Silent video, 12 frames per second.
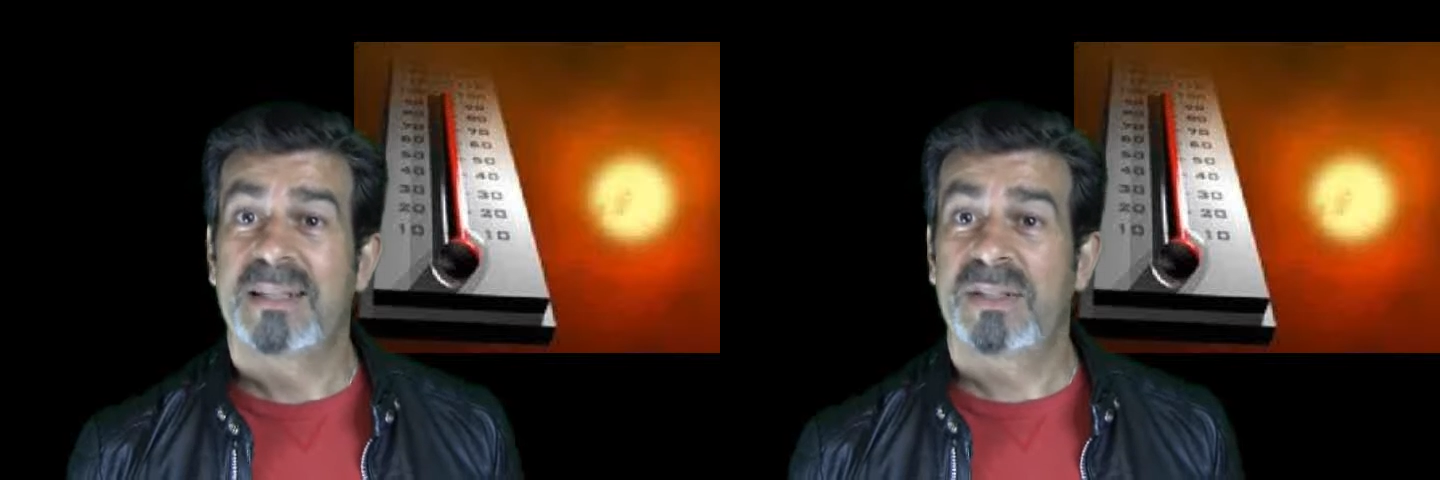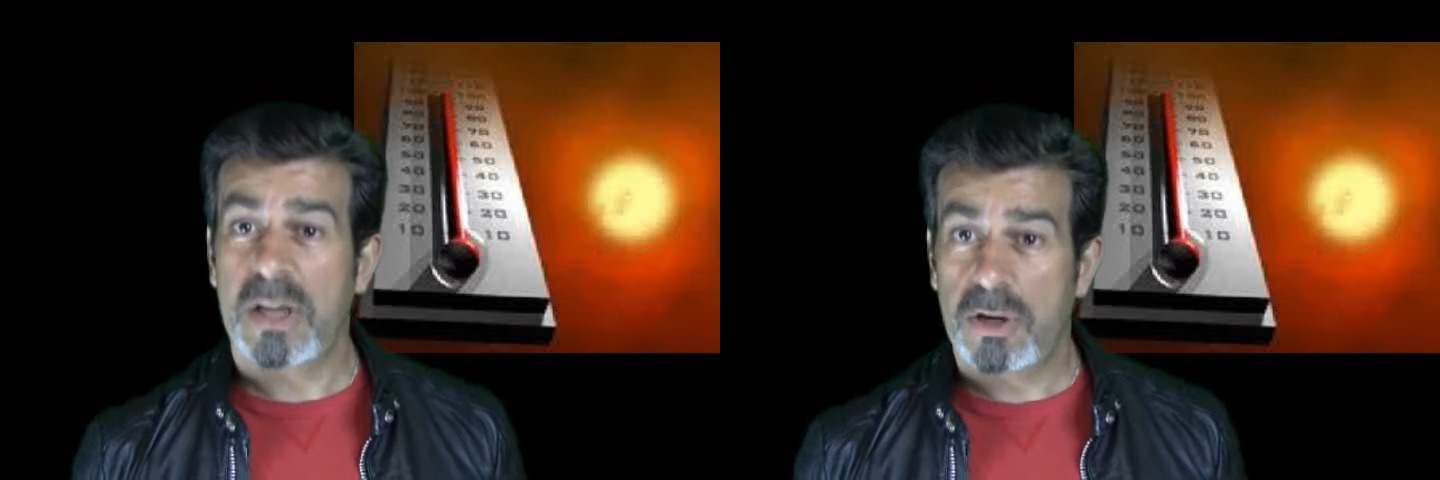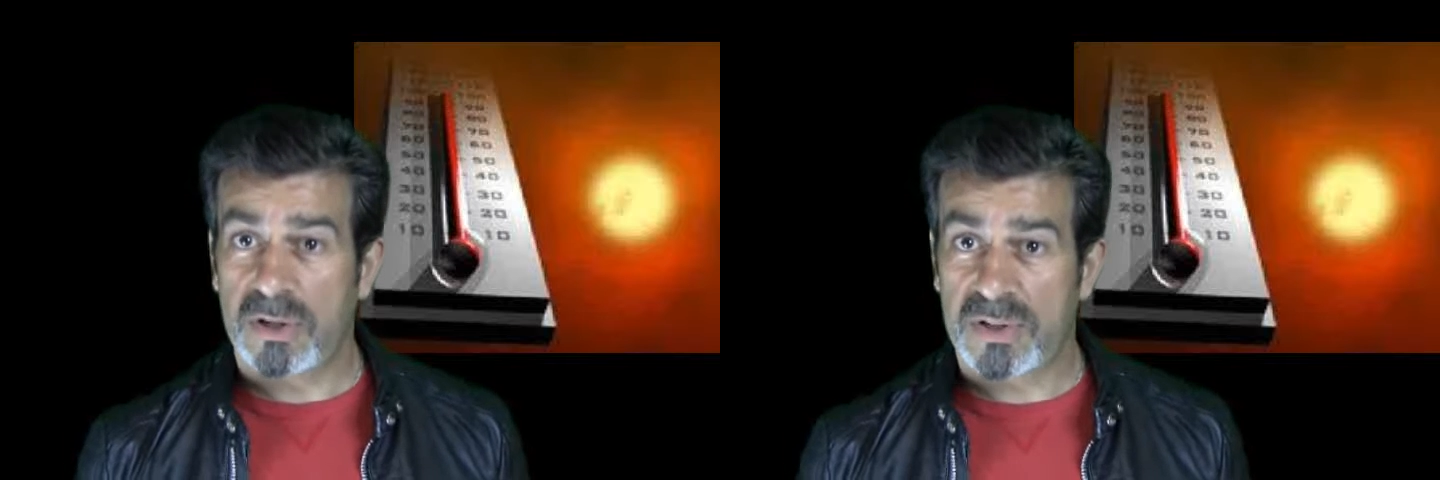
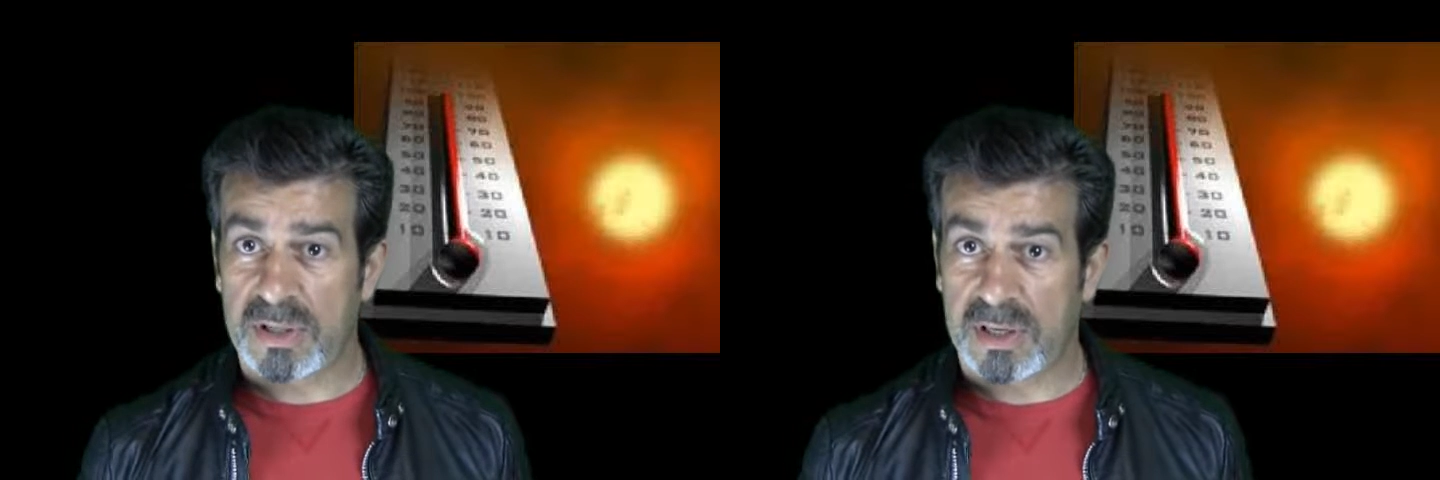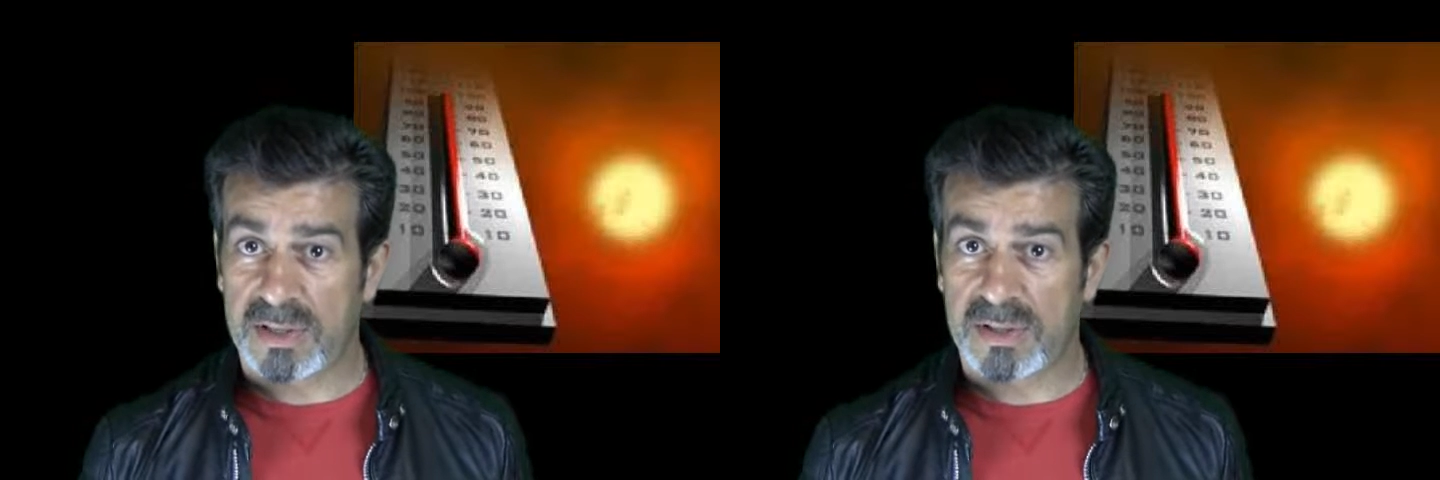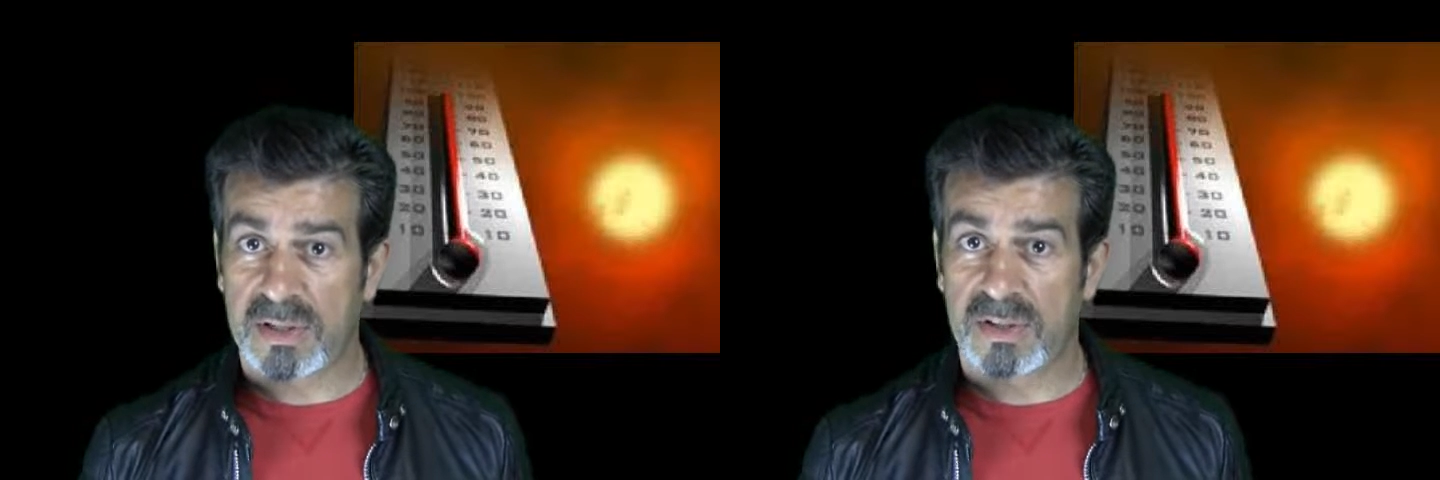senior
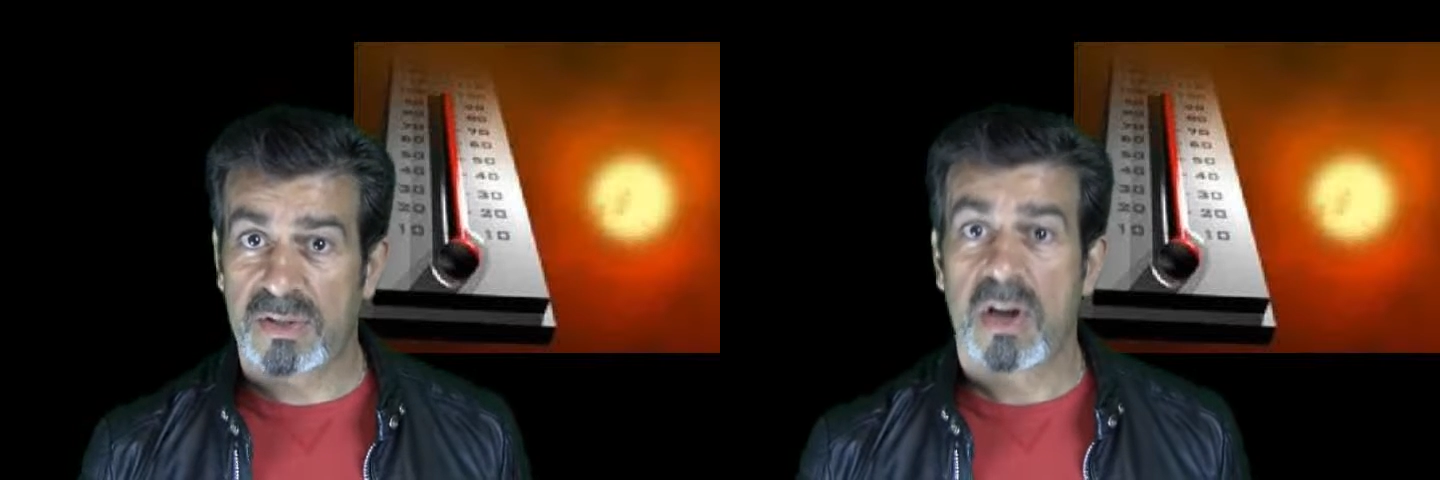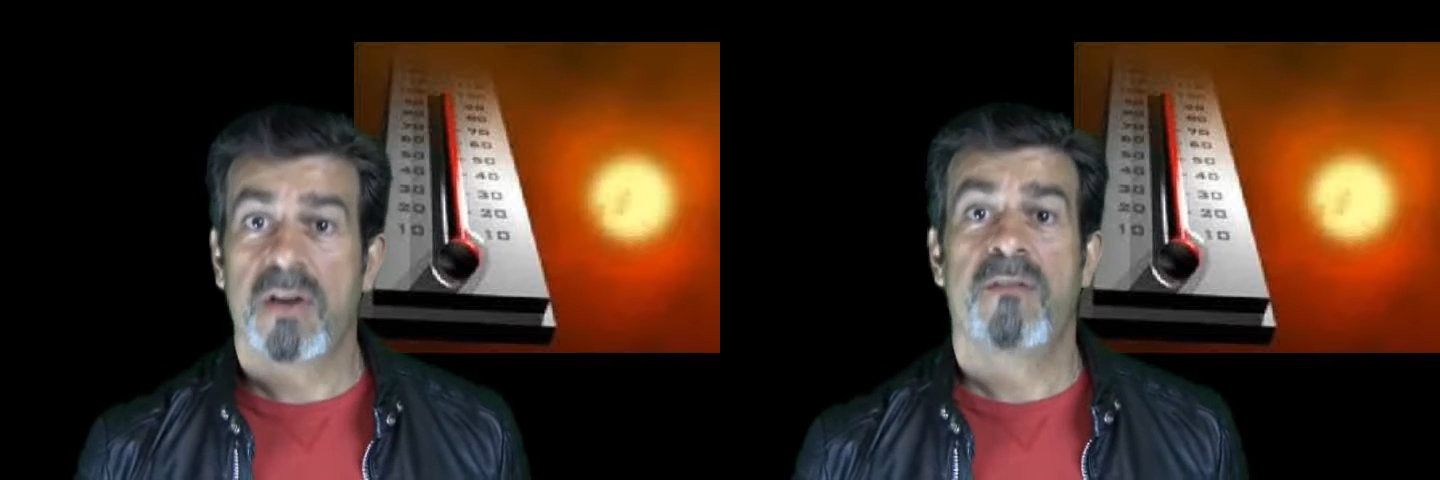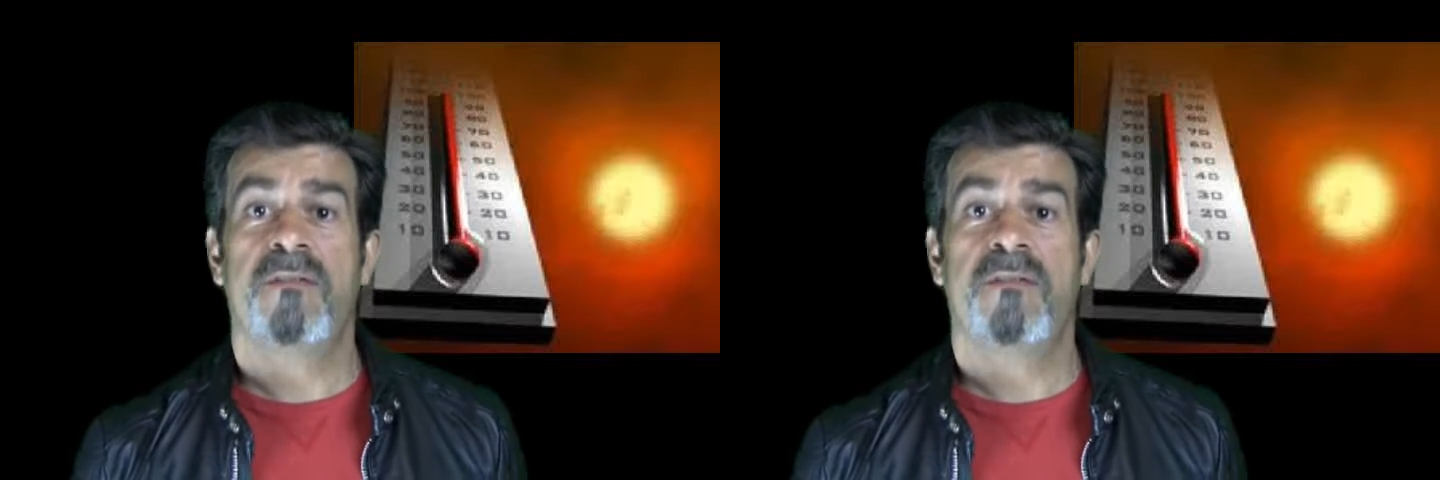citizens,